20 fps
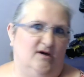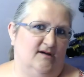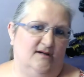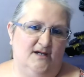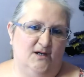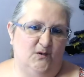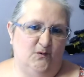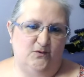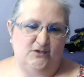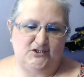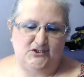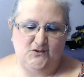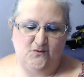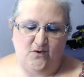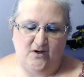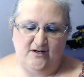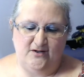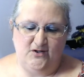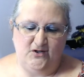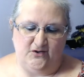what you want
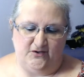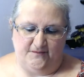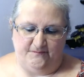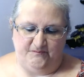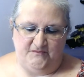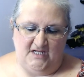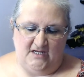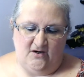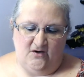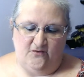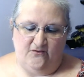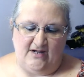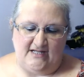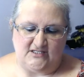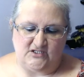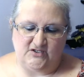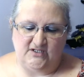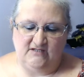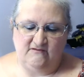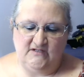to know. Right,
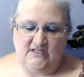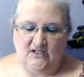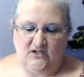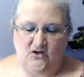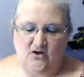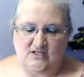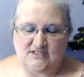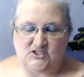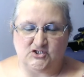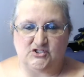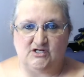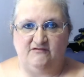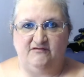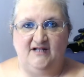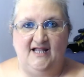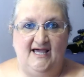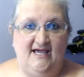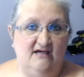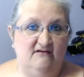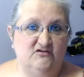so giving the cards a shuffle. I
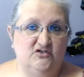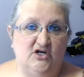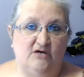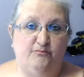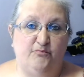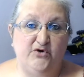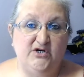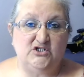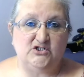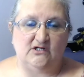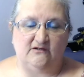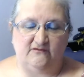have pre-shuffled